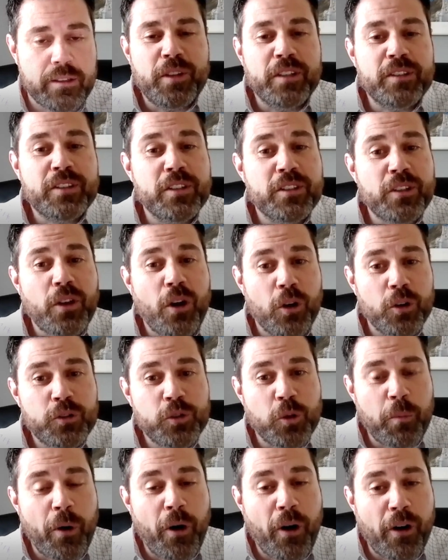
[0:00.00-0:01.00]
This is
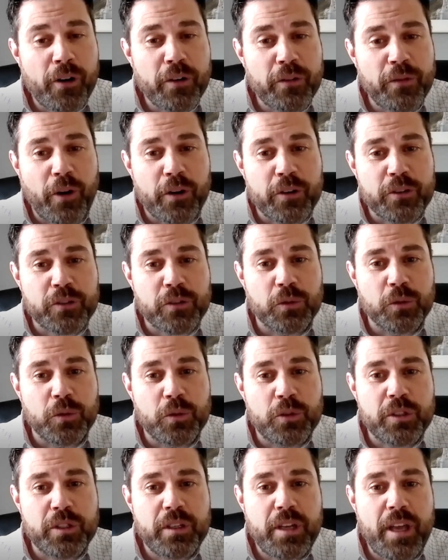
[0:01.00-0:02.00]
also part of our
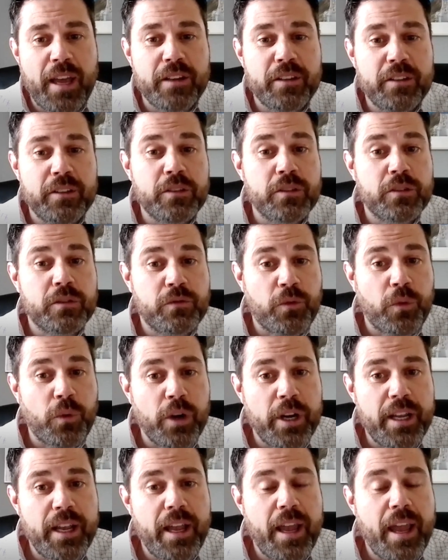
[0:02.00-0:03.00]
solution, as is
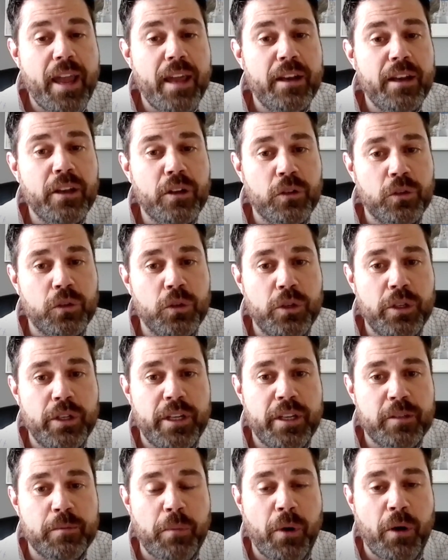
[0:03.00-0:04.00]
free and
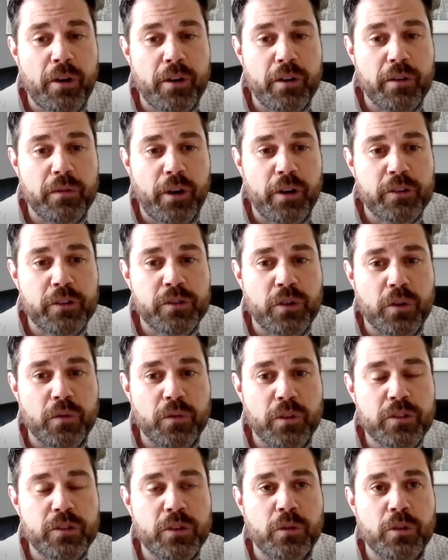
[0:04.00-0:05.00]
included as part of our
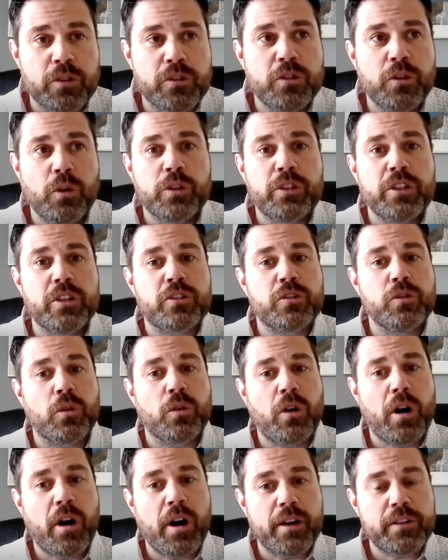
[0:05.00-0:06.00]
service. There is no additional
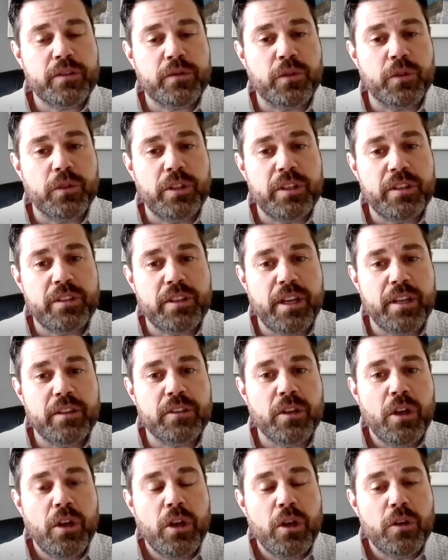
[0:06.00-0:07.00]
cost for these
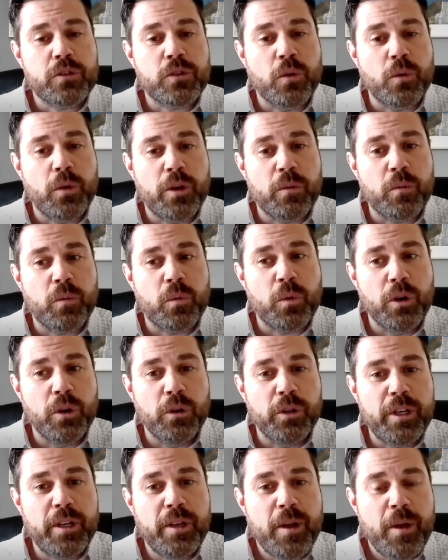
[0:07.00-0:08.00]
things, so it
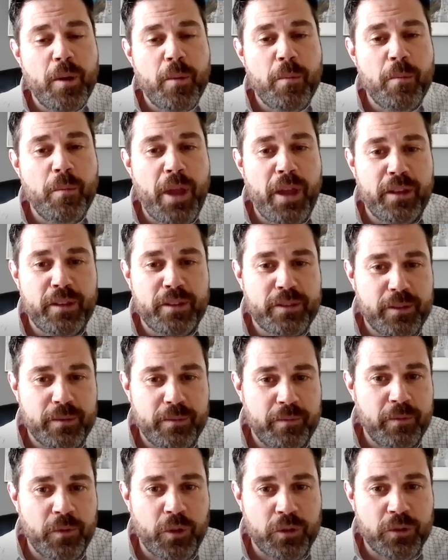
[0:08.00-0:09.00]
really makes
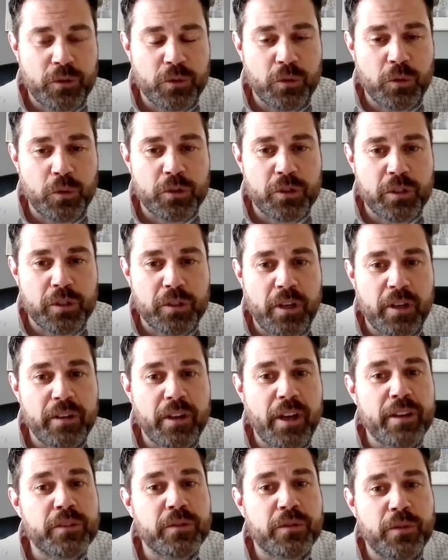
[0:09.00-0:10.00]
the solution a
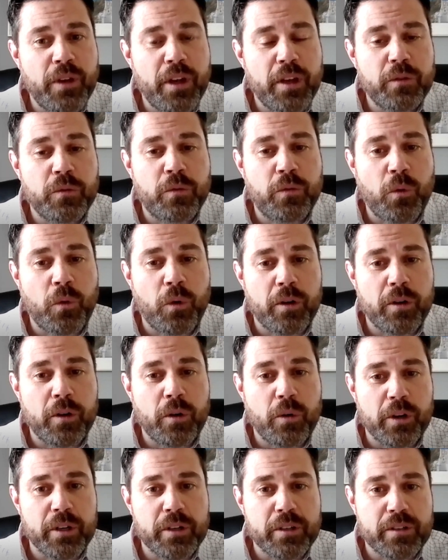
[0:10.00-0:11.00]
nice fit for an
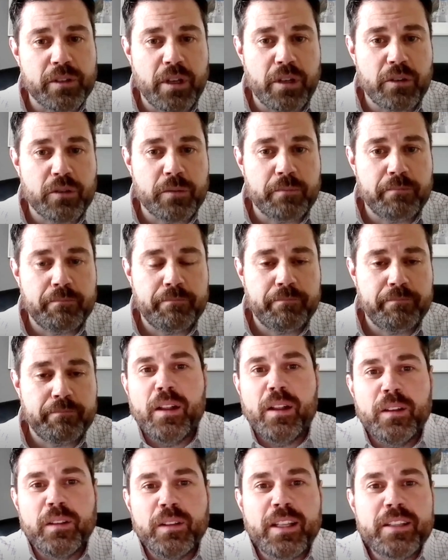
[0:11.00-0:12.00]
organization.
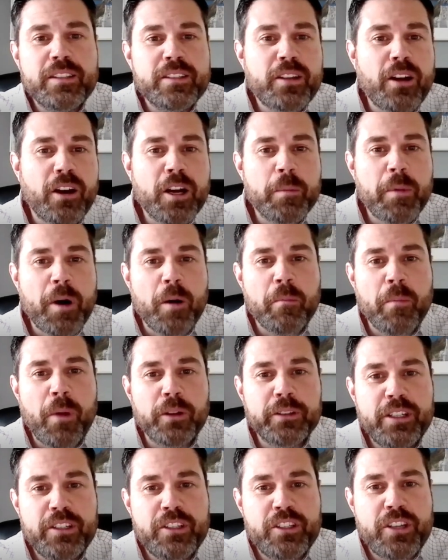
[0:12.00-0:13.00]
Let's talk about
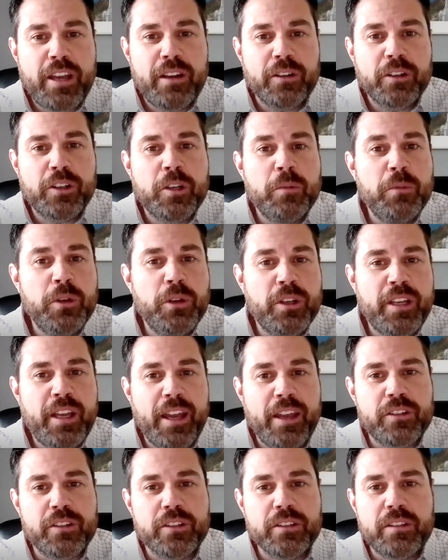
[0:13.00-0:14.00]
multi-channel
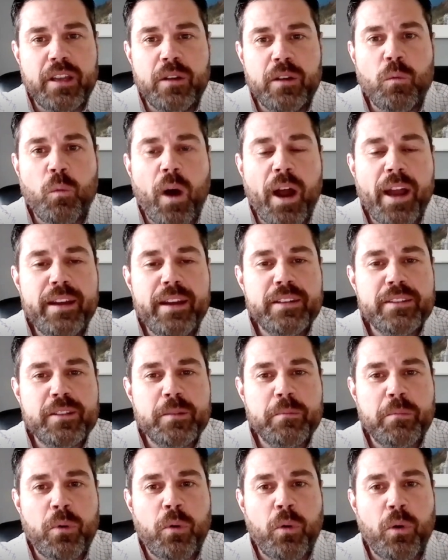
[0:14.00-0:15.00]
communications and why it is
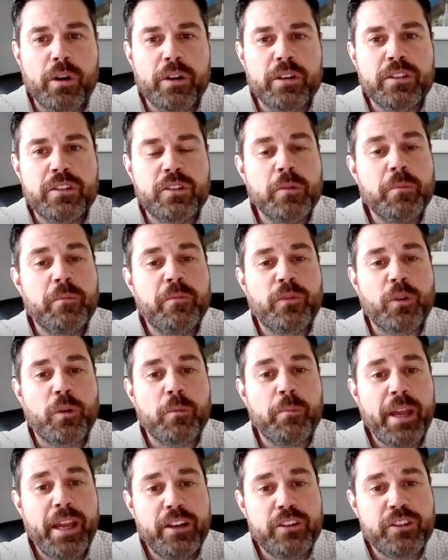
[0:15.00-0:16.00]
important for
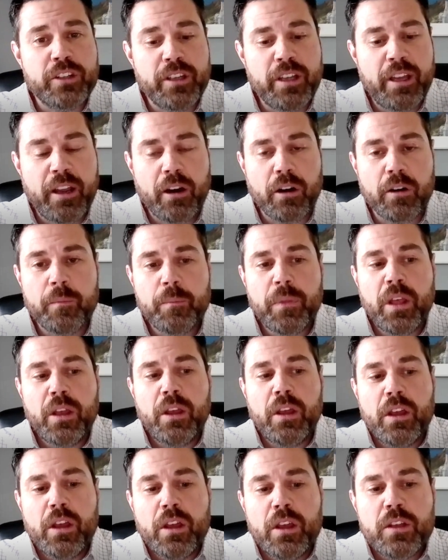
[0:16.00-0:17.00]
patient care.
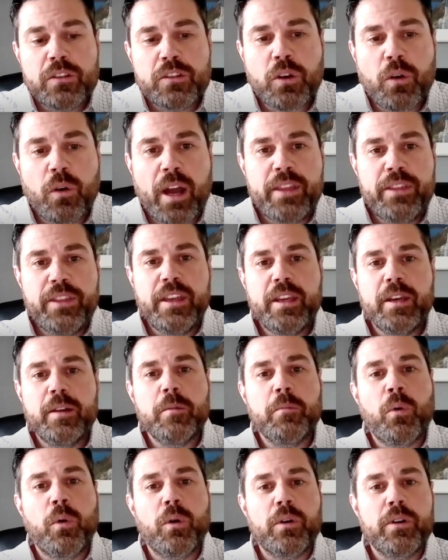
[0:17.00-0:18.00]
So I think an
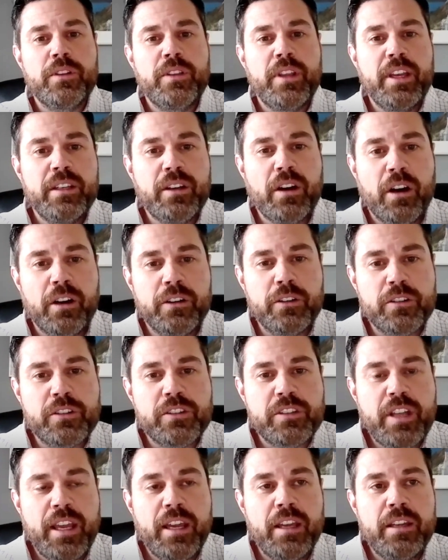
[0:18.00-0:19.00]
important thing to
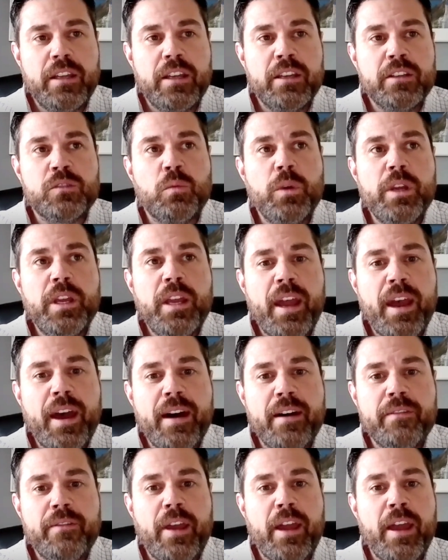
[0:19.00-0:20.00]
understand is we
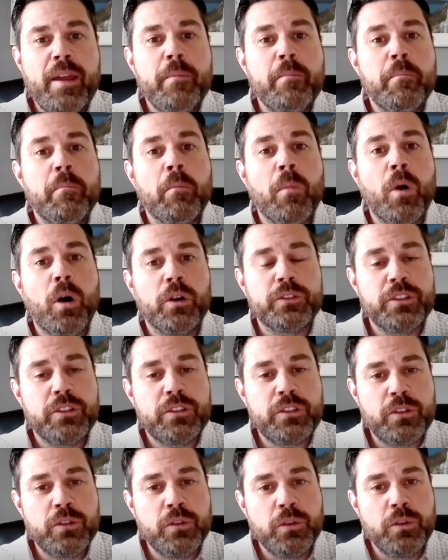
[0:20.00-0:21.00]
have a
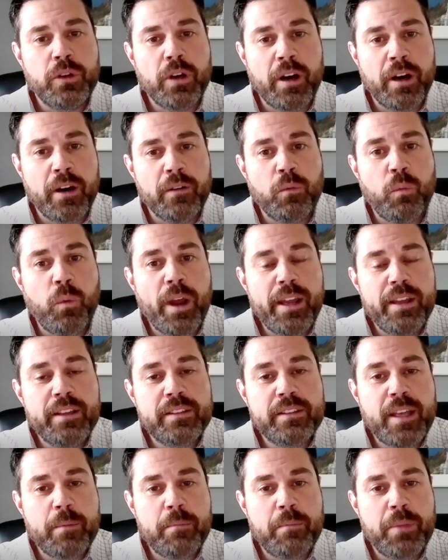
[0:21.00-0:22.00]
multitude of
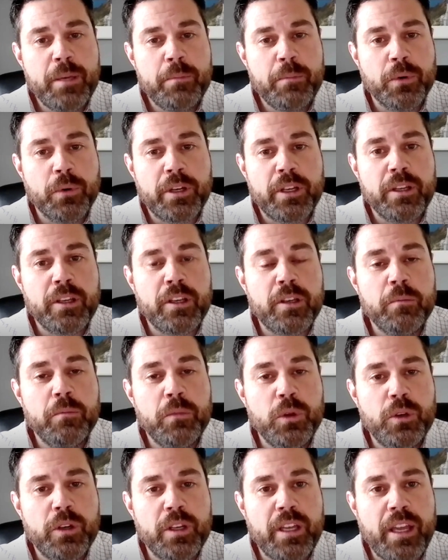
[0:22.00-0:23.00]
ways that people can
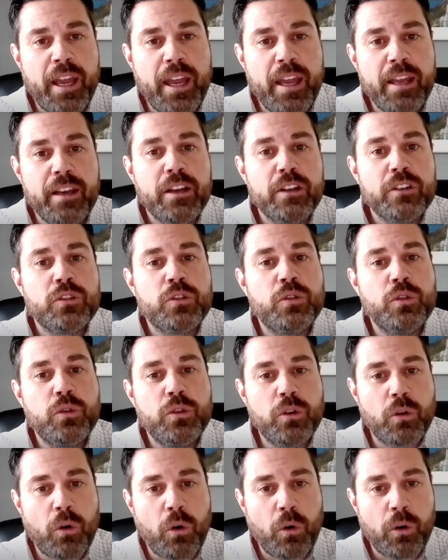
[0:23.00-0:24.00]
communicate to
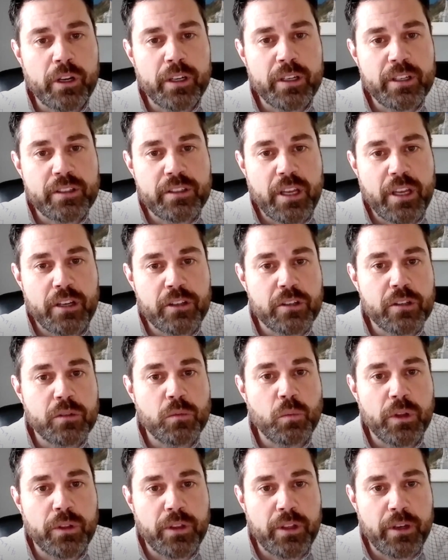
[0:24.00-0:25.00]
your
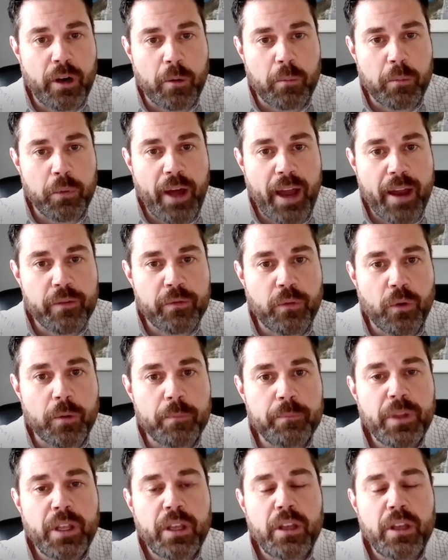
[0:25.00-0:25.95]
organization within our platform.